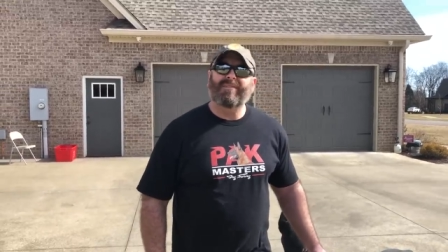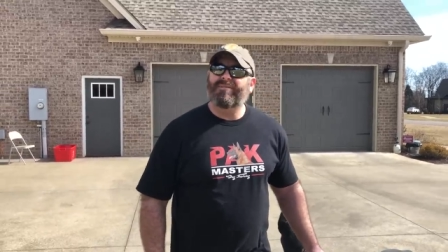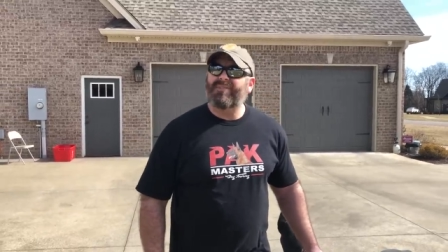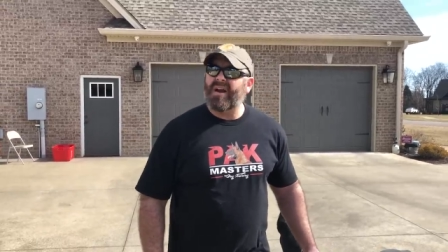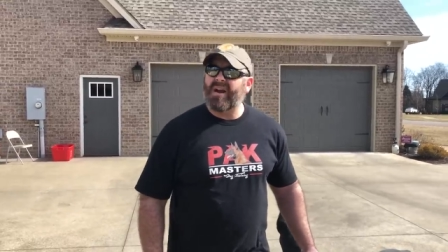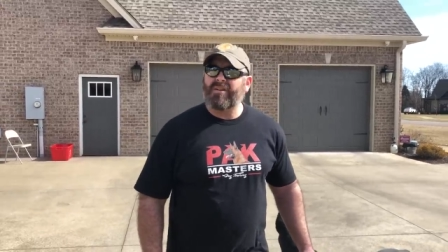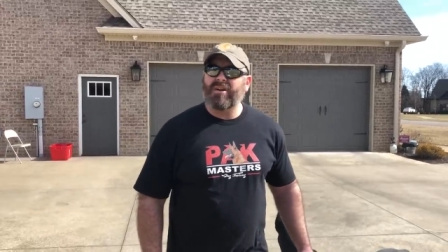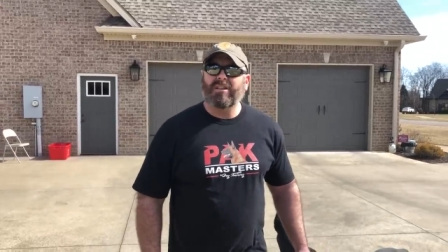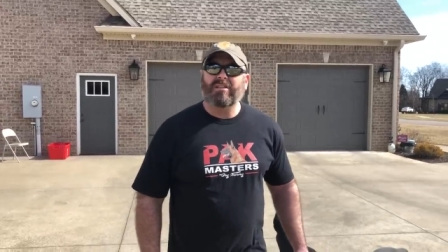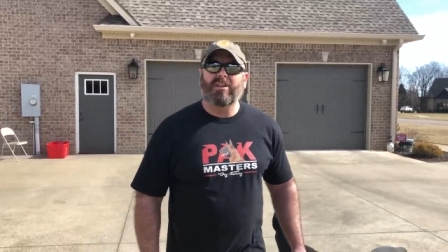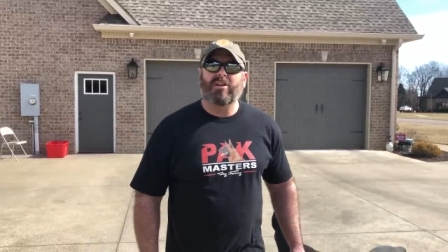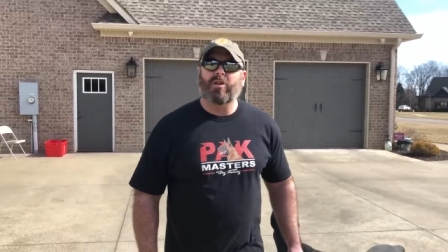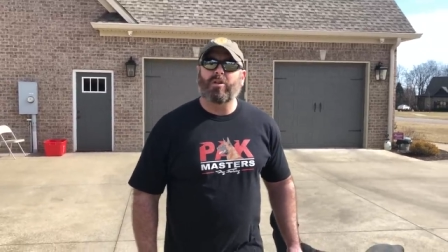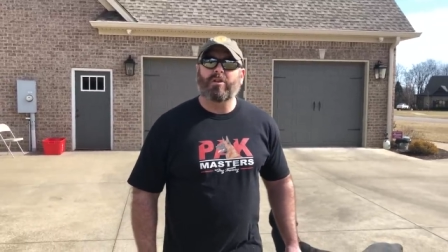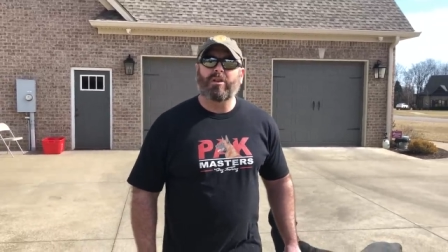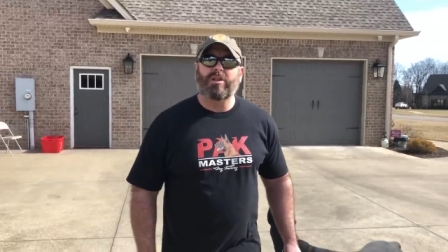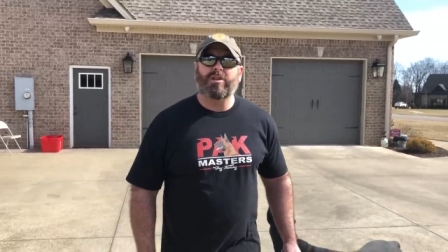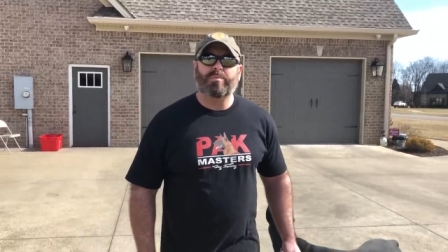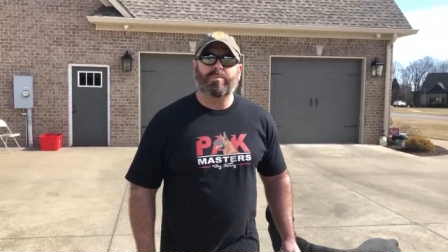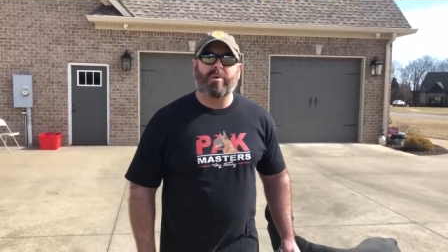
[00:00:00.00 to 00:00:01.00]
very
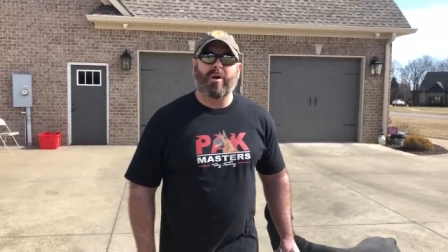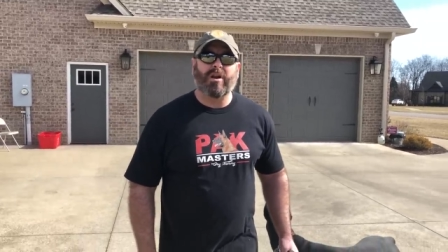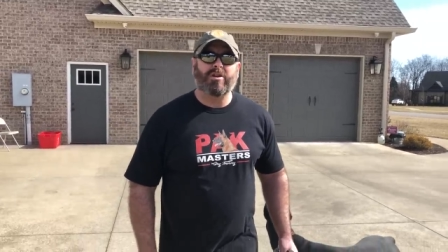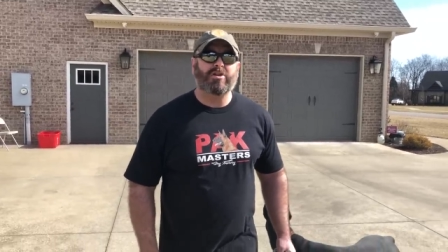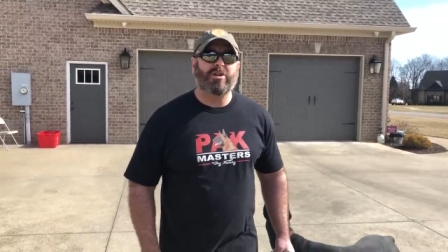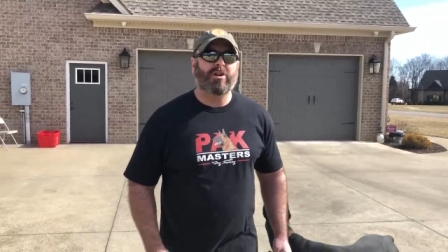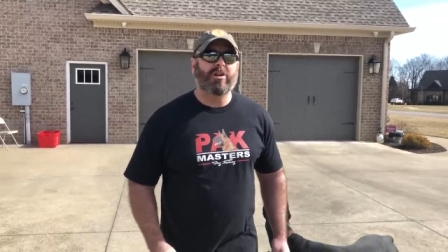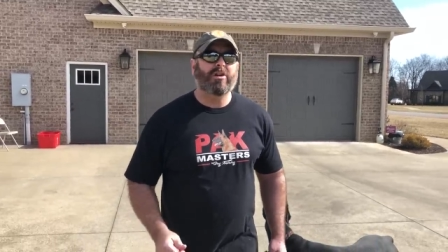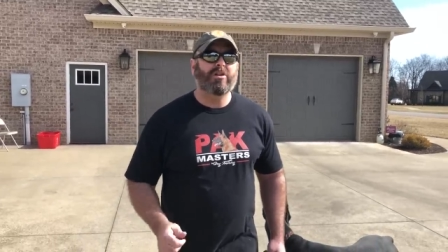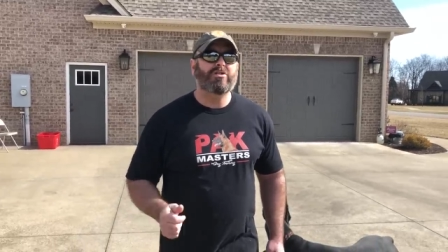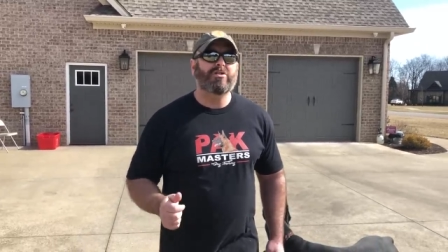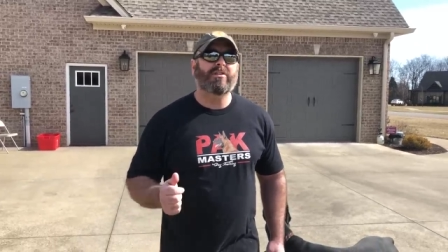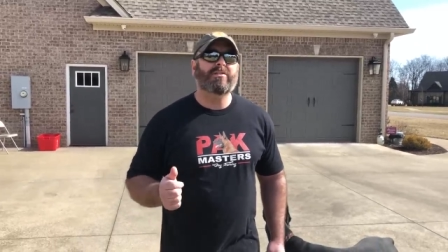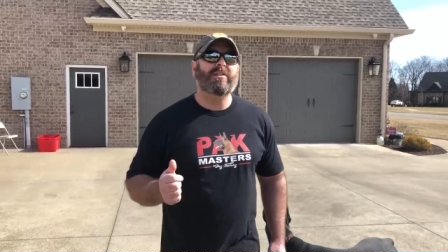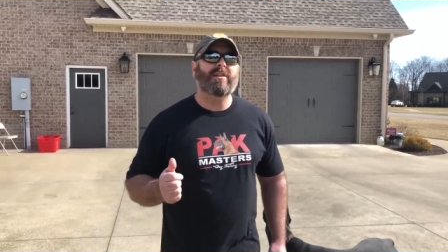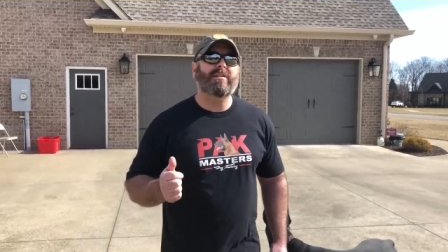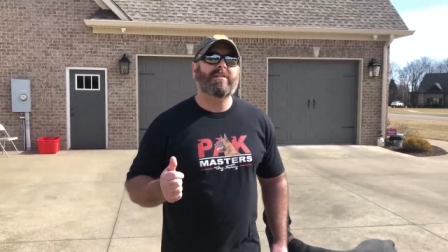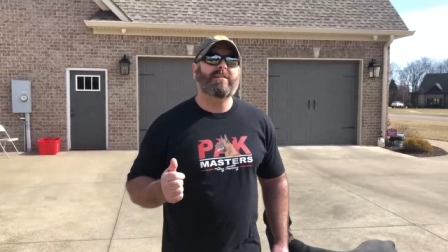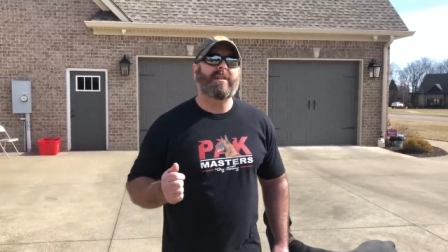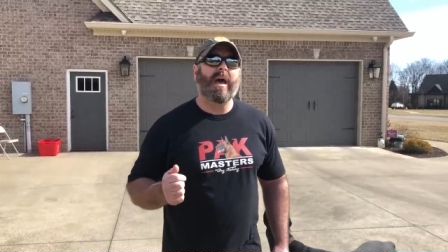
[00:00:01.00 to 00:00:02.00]
little leash pressure,
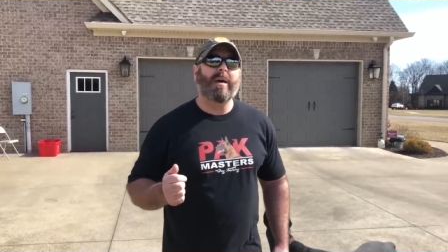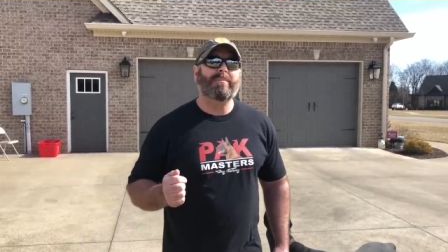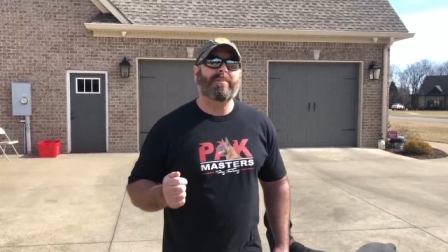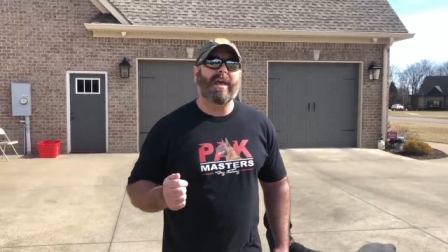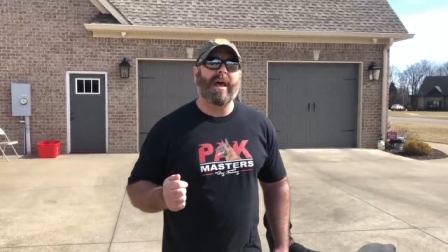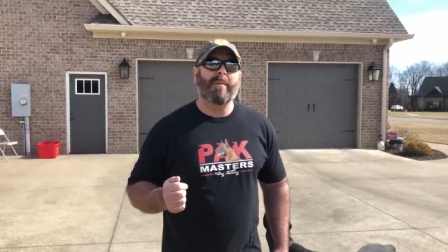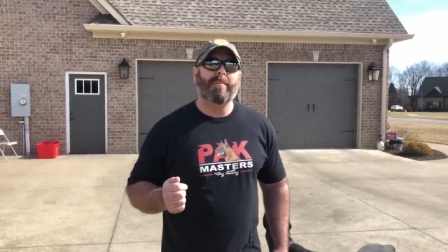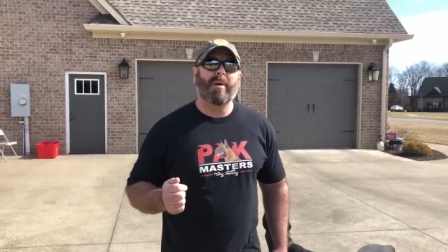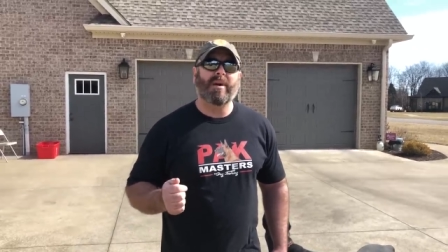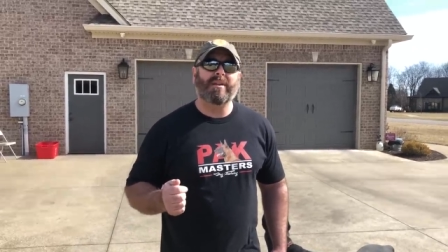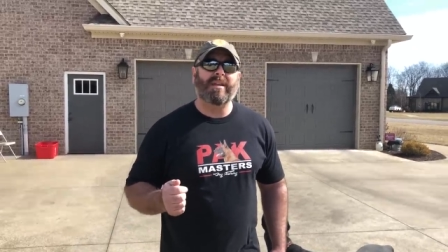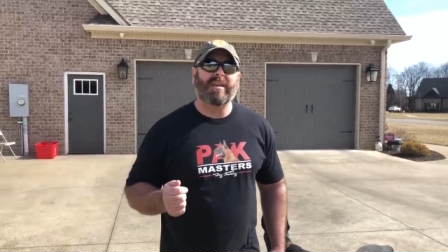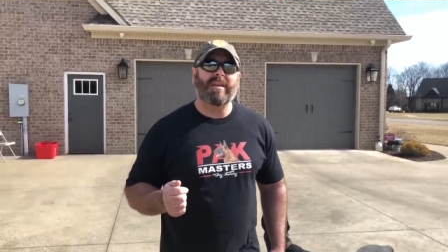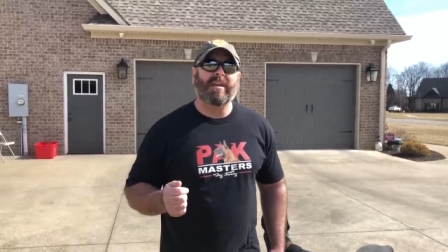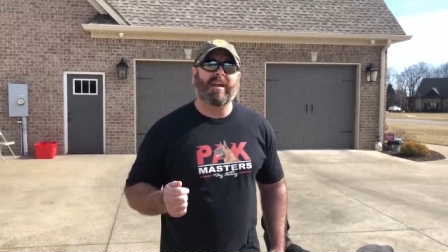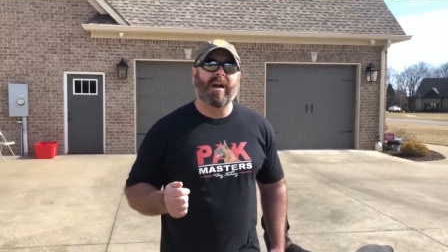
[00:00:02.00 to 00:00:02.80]
just a tap tap on the